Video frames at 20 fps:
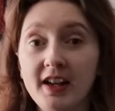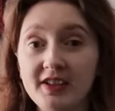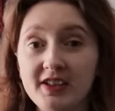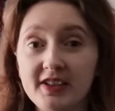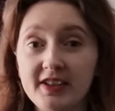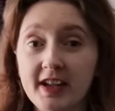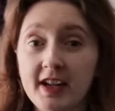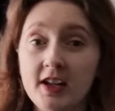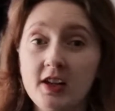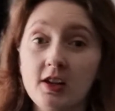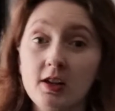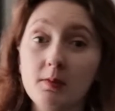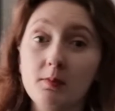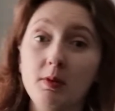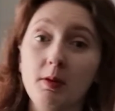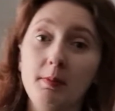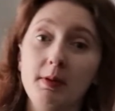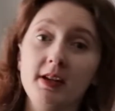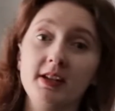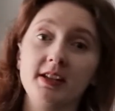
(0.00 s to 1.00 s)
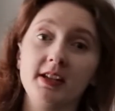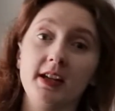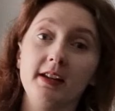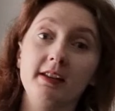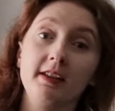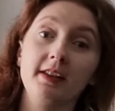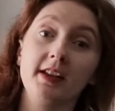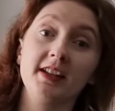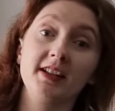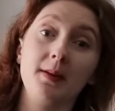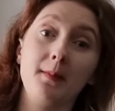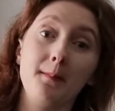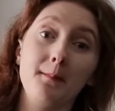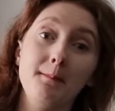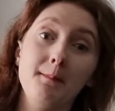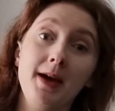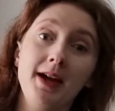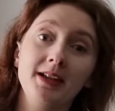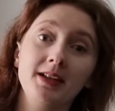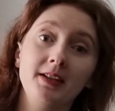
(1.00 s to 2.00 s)
and today you can probably see that there's a
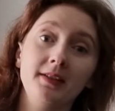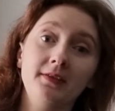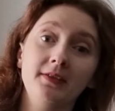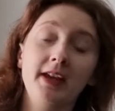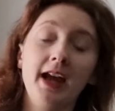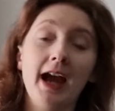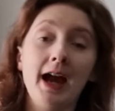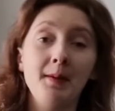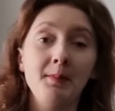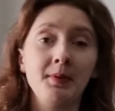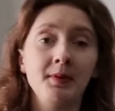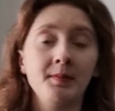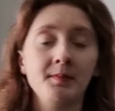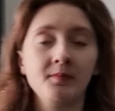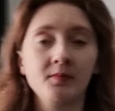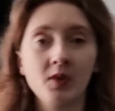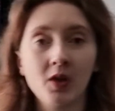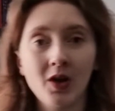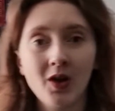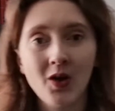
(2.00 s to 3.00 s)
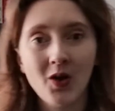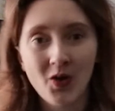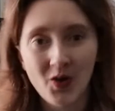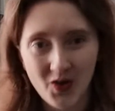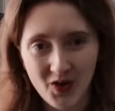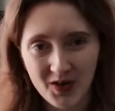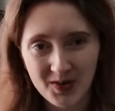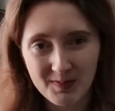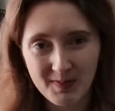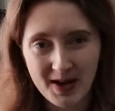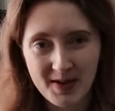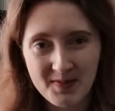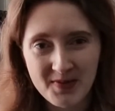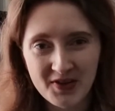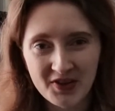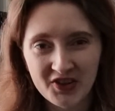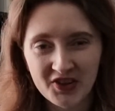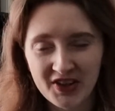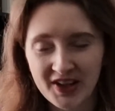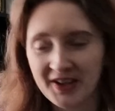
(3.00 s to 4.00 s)
massive gap on my
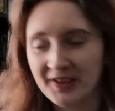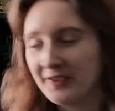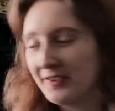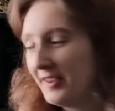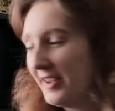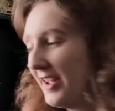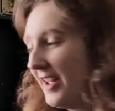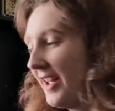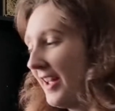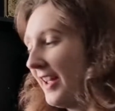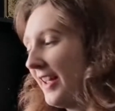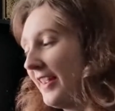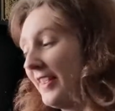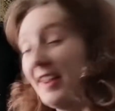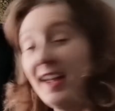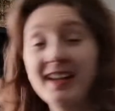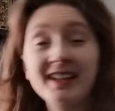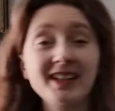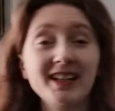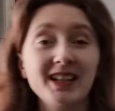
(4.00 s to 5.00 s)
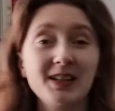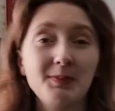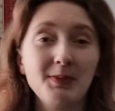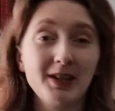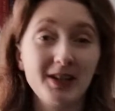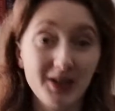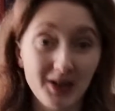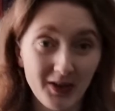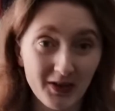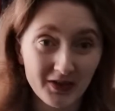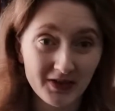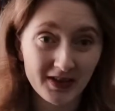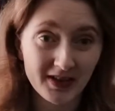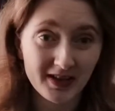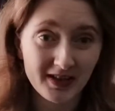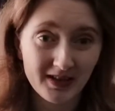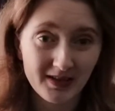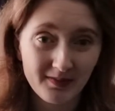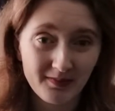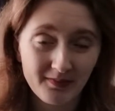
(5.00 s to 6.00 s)
bookshelf. That is
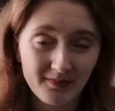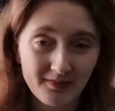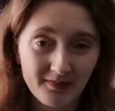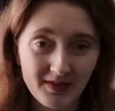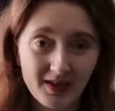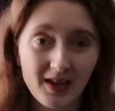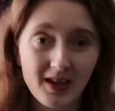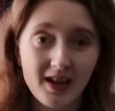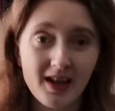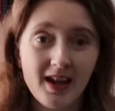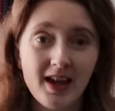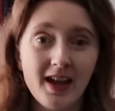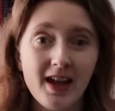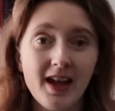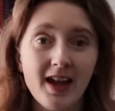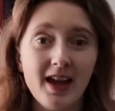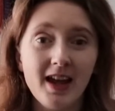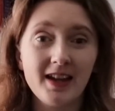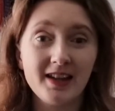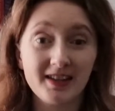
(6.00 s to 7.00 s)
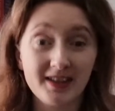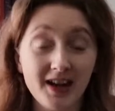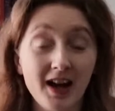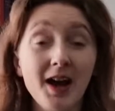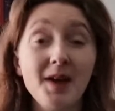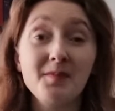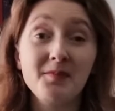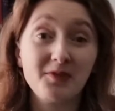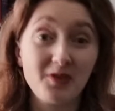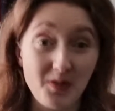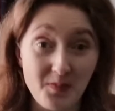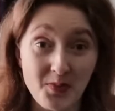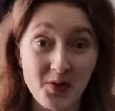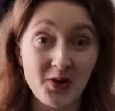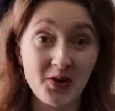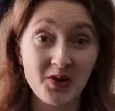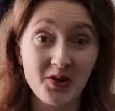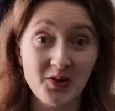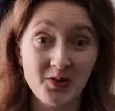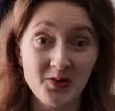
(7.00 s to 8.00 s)
because it's time for a
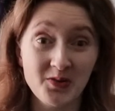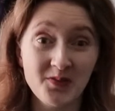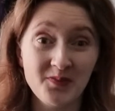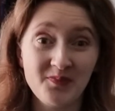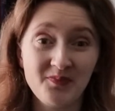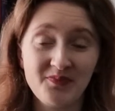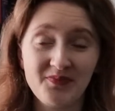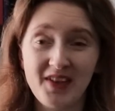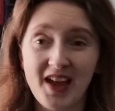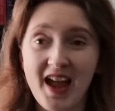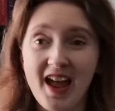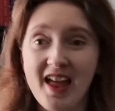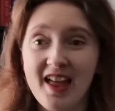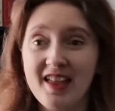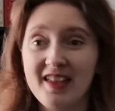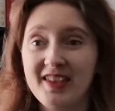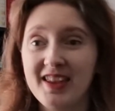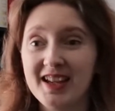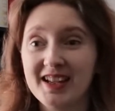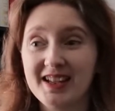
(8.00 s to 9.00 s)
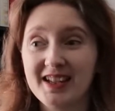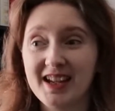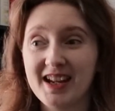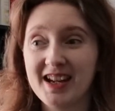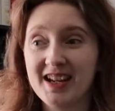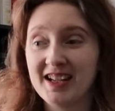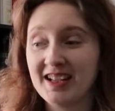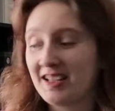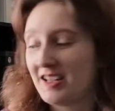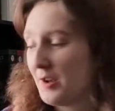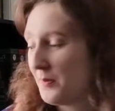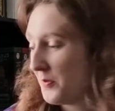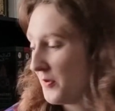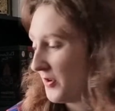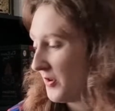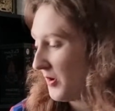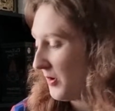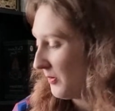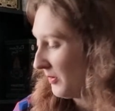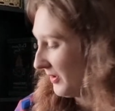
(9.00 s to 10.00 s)
book haul. This is a
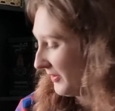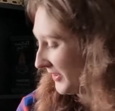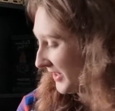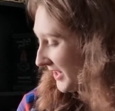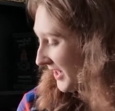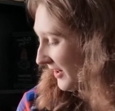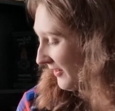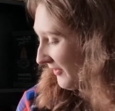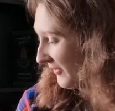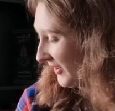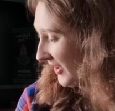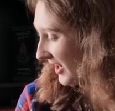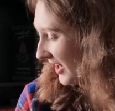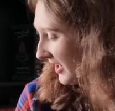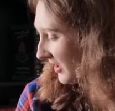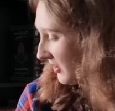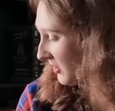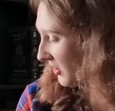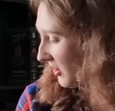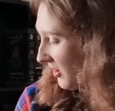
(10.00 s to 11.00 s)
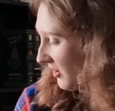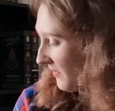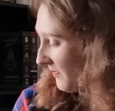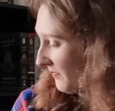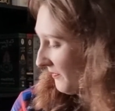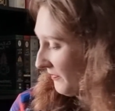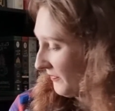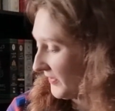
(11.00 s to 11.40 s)
book haul of stuff that I got,